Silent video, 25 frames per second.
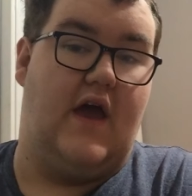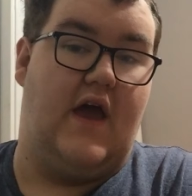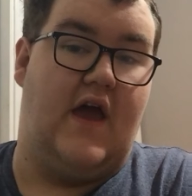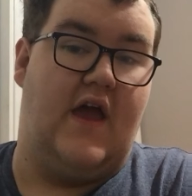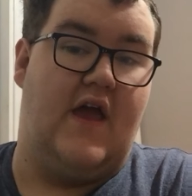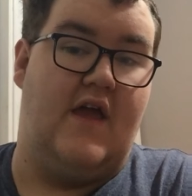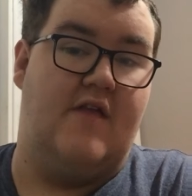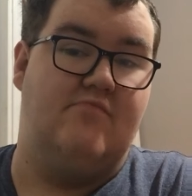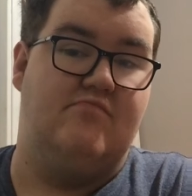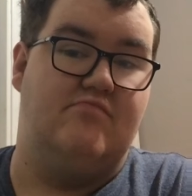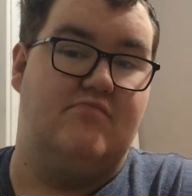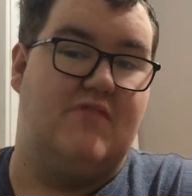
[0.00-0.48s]

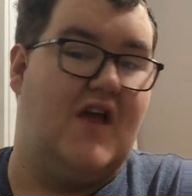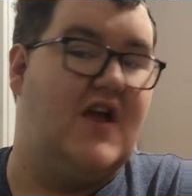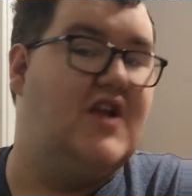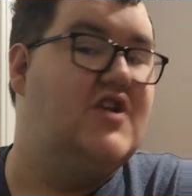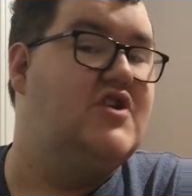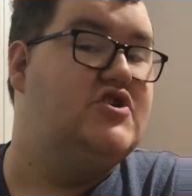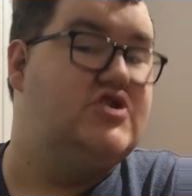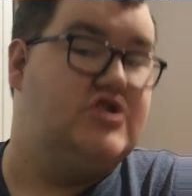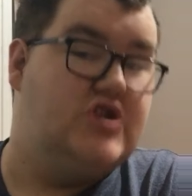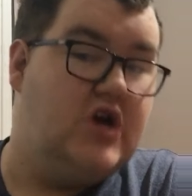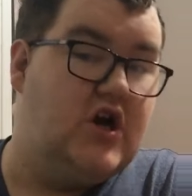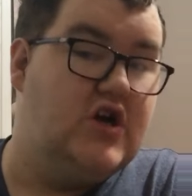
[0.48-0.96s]
And
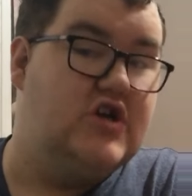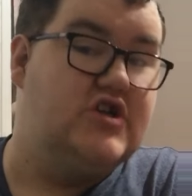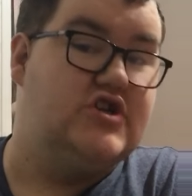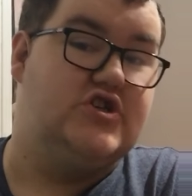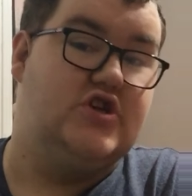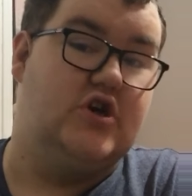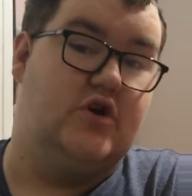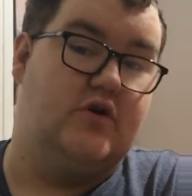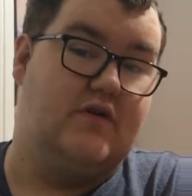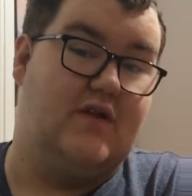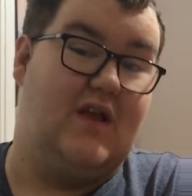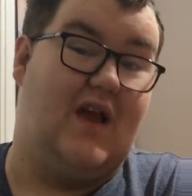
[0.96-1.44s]
then Jean
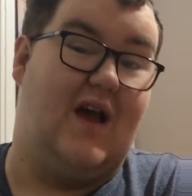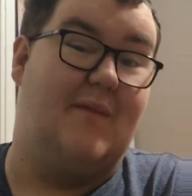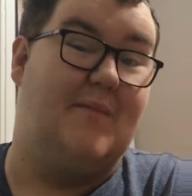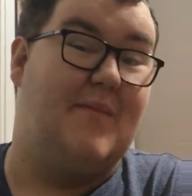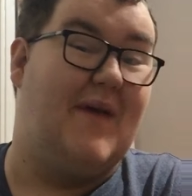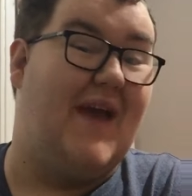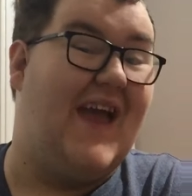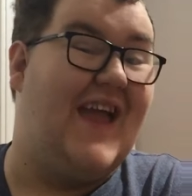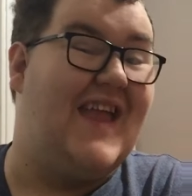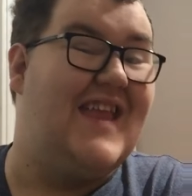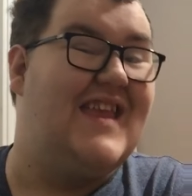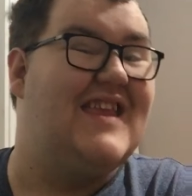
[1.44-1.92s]
shows
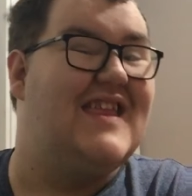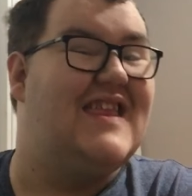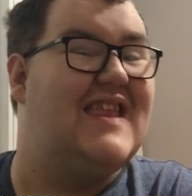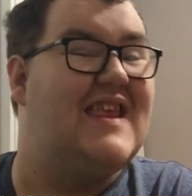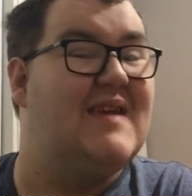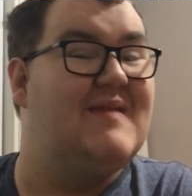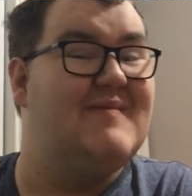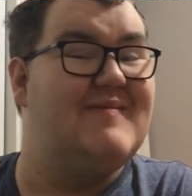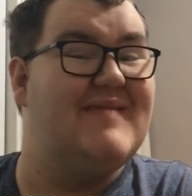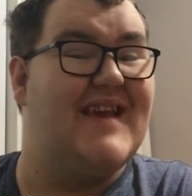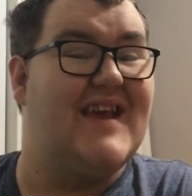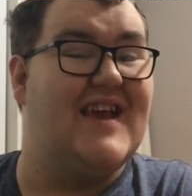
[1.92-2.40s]
up, and it
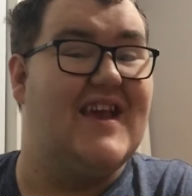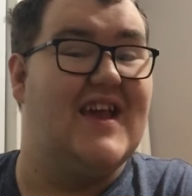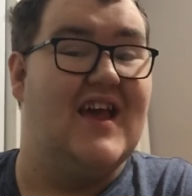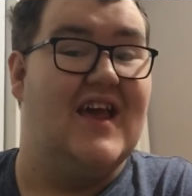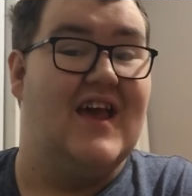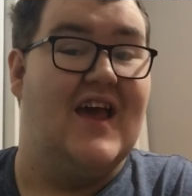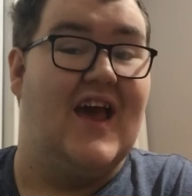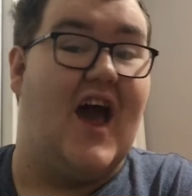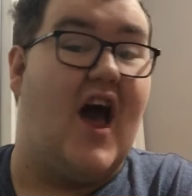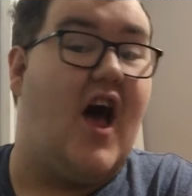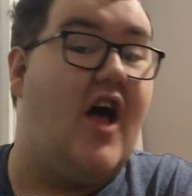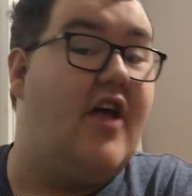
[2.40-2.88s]
seems like,
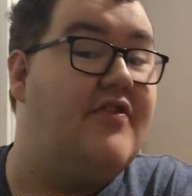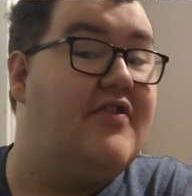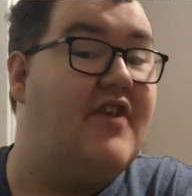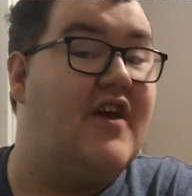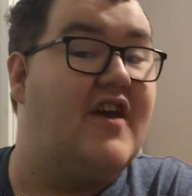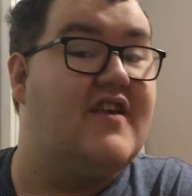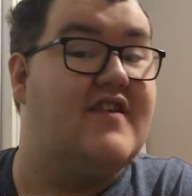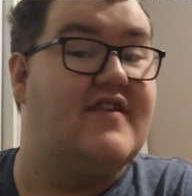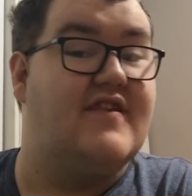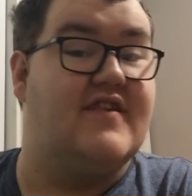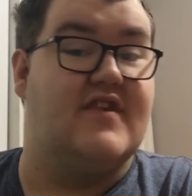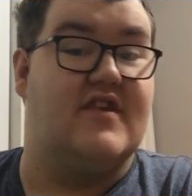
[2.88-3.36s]

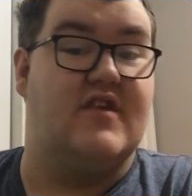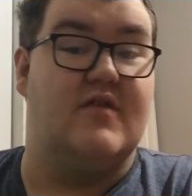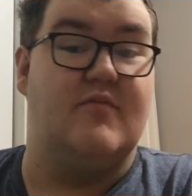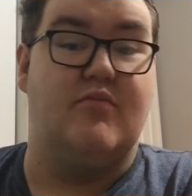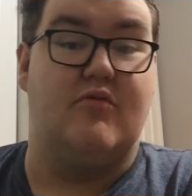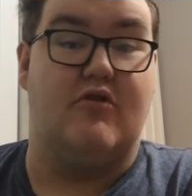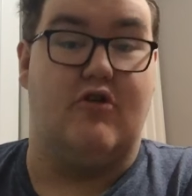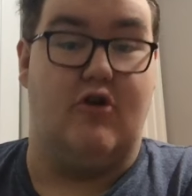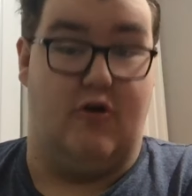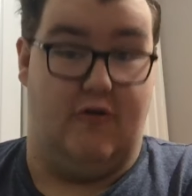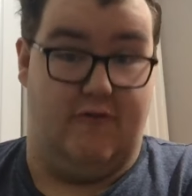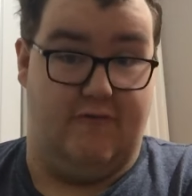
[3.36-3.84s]
unlike the
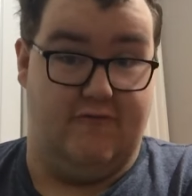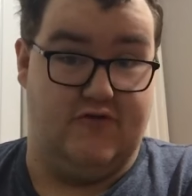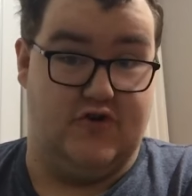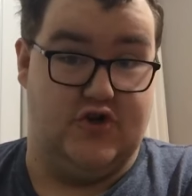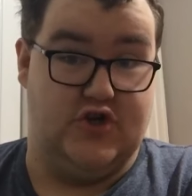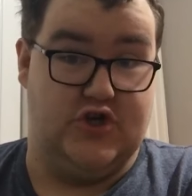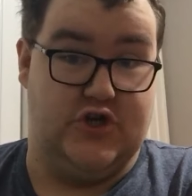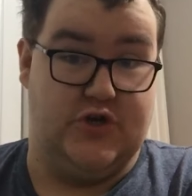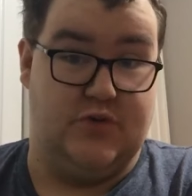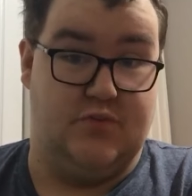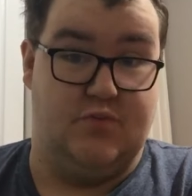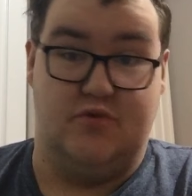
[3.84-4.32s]
Supergirl
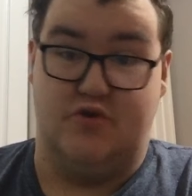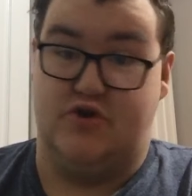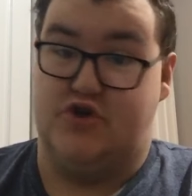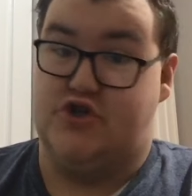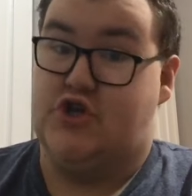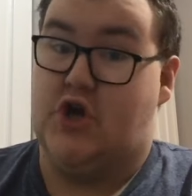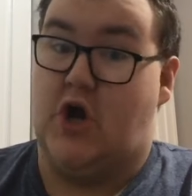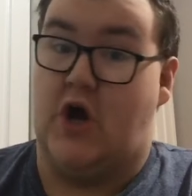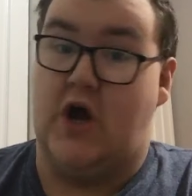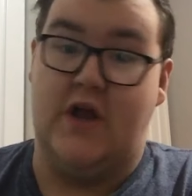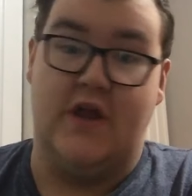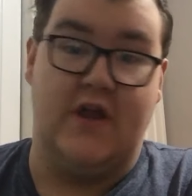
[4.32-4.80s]
version, where
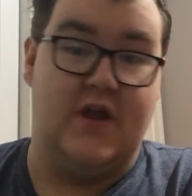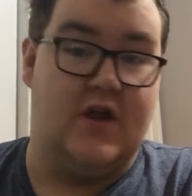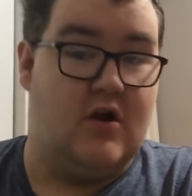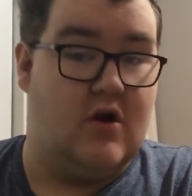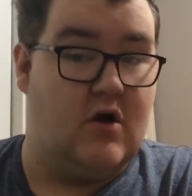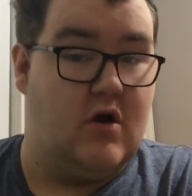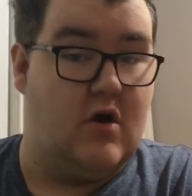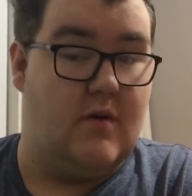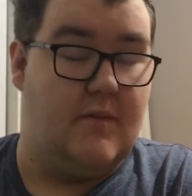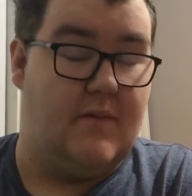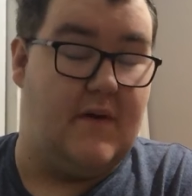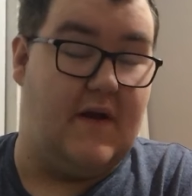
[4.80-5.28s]
Jean and
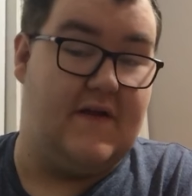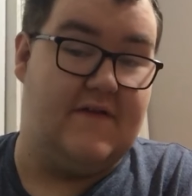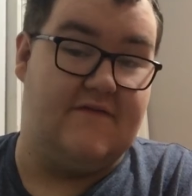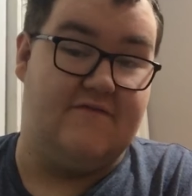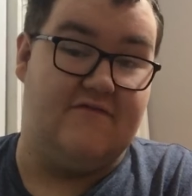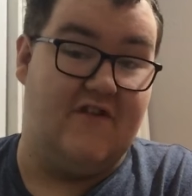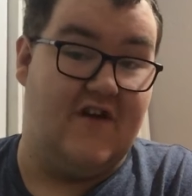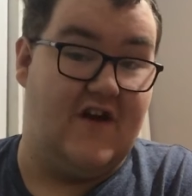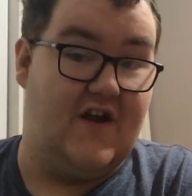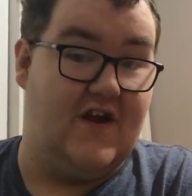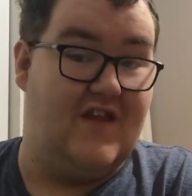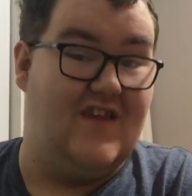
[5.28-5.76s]
her
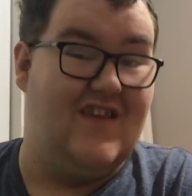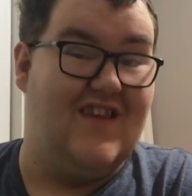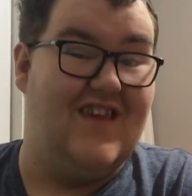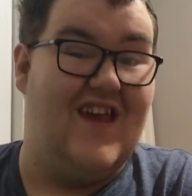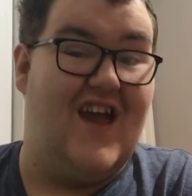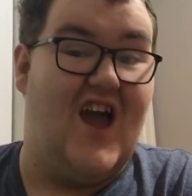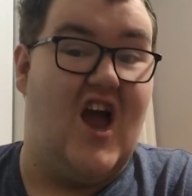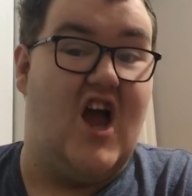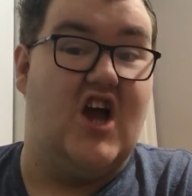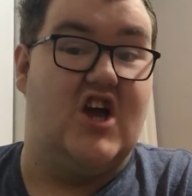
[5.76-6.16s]
best friend,